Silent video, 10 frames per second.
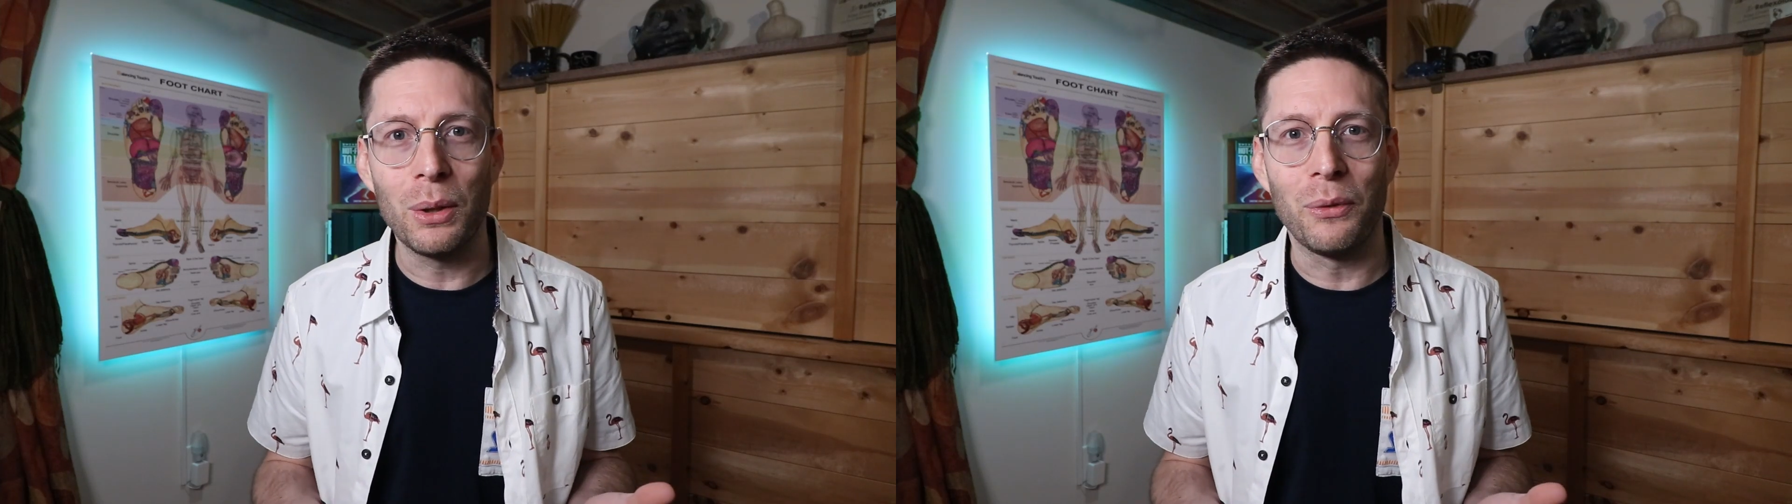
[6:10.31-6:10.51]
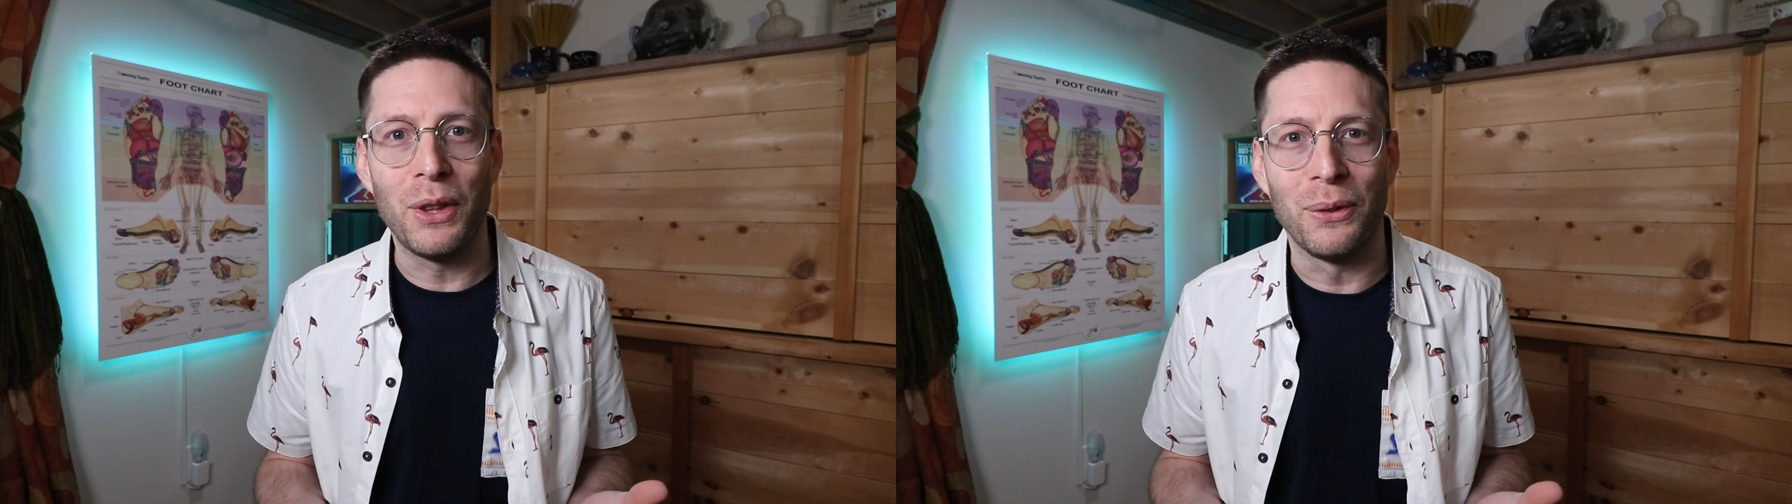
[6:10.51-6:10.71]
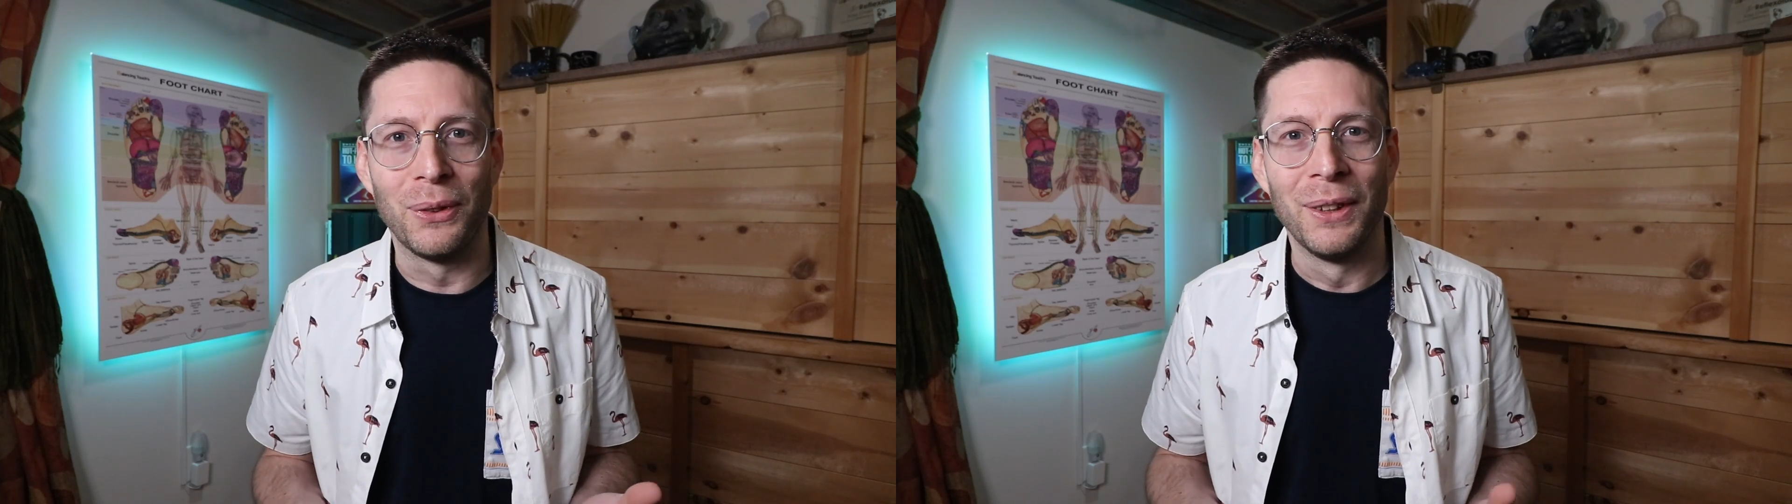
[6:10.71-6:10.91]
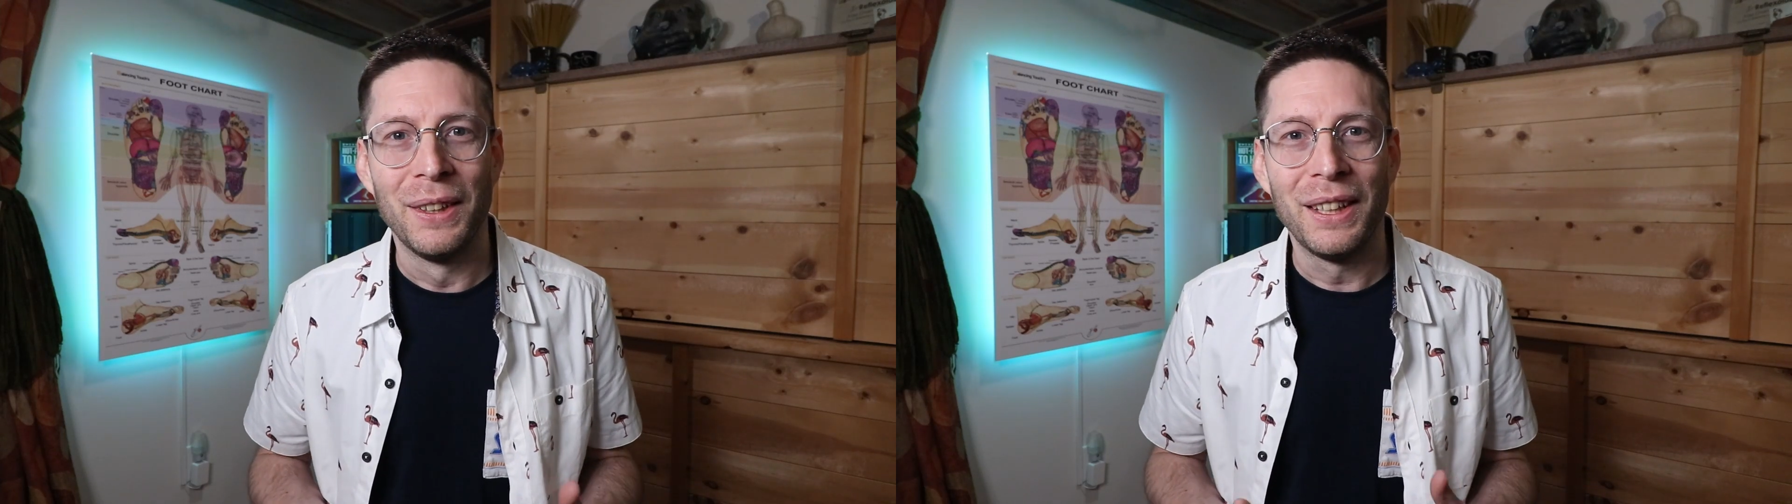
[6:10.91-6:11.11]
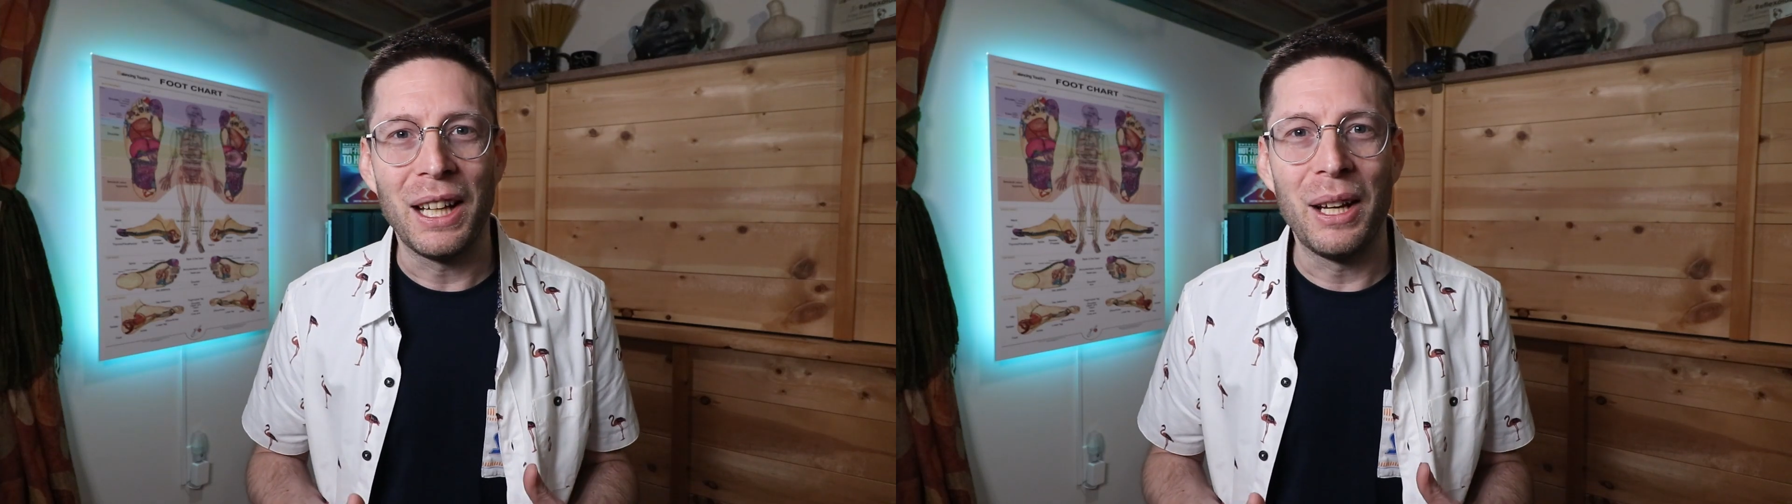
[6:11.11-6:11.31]
out of this
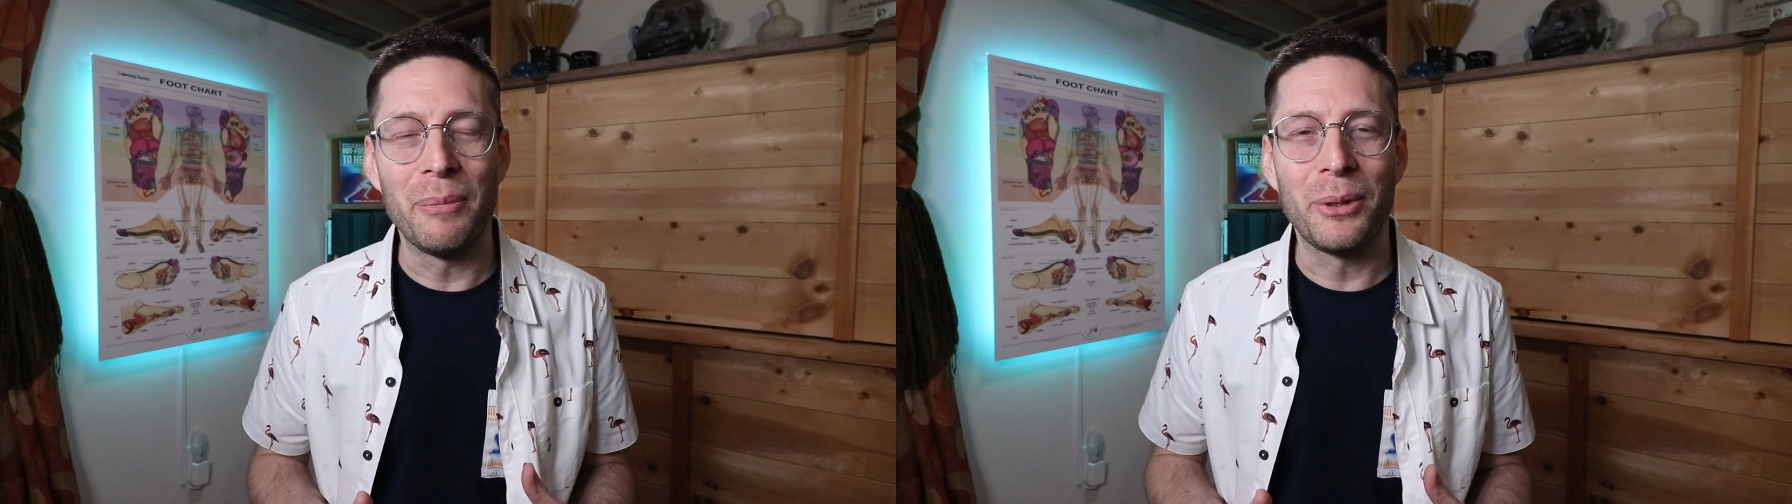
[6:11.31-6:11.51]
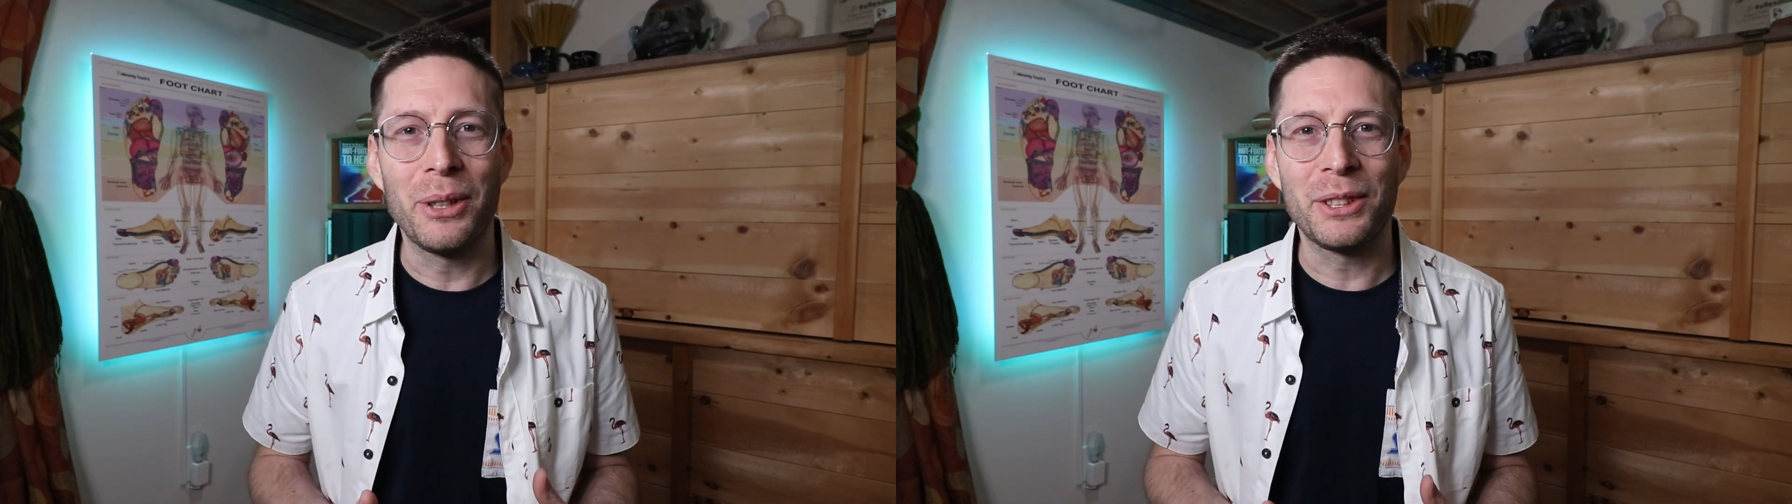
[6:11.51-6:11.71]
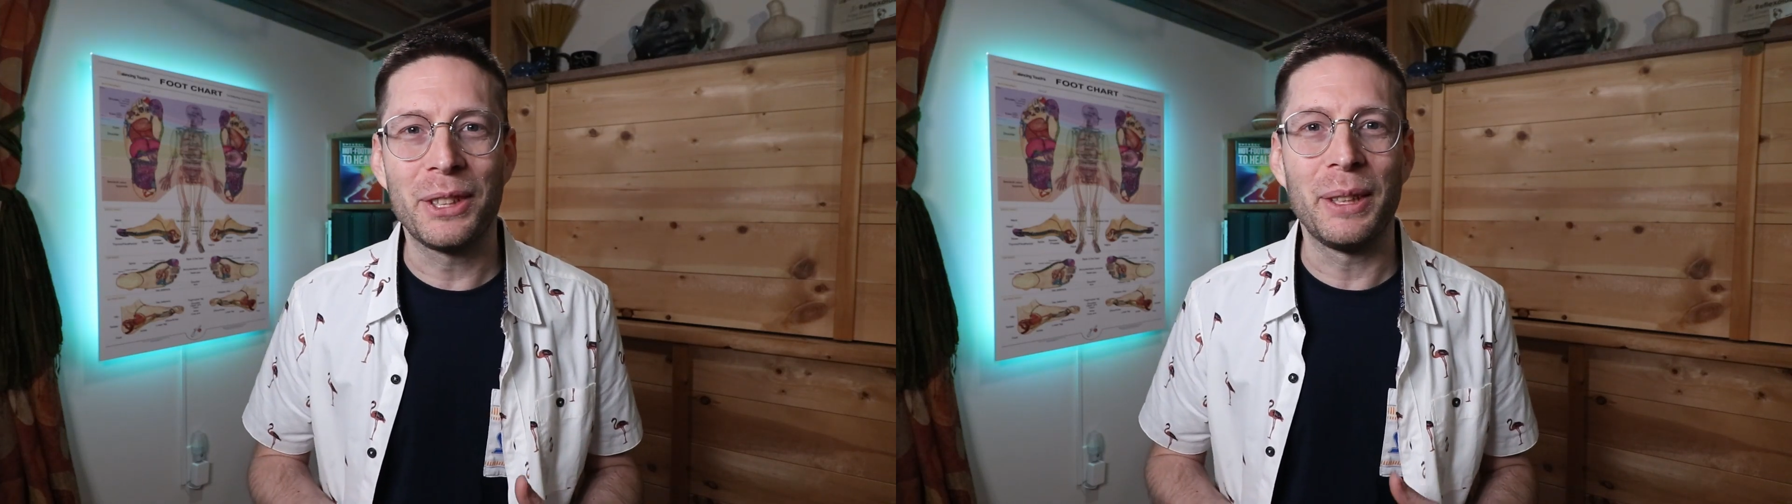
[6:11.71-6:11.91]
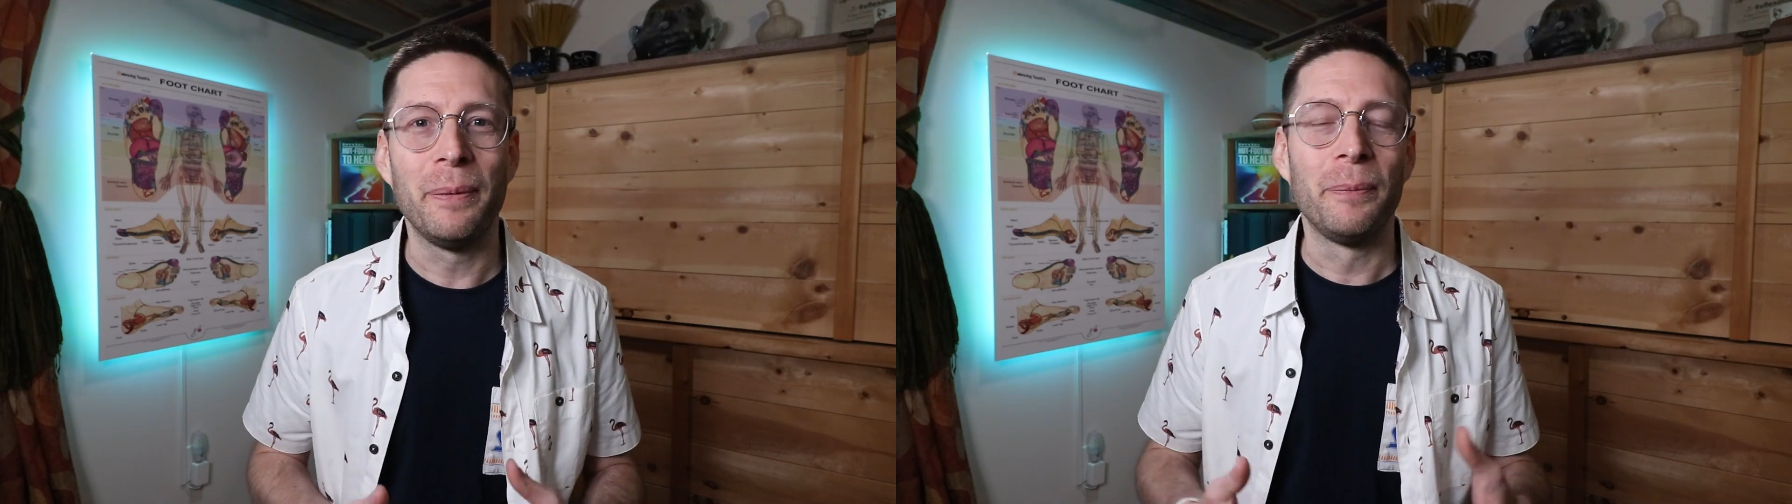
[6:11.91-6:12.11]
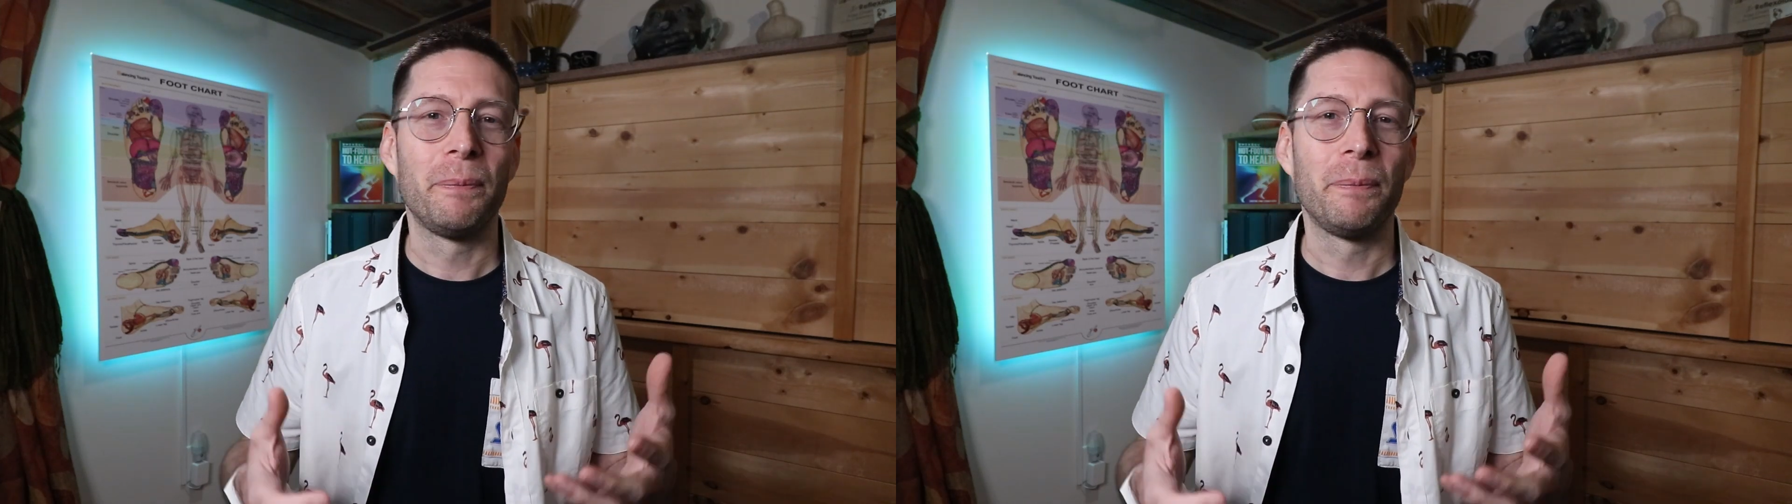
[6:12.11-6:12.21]
um, question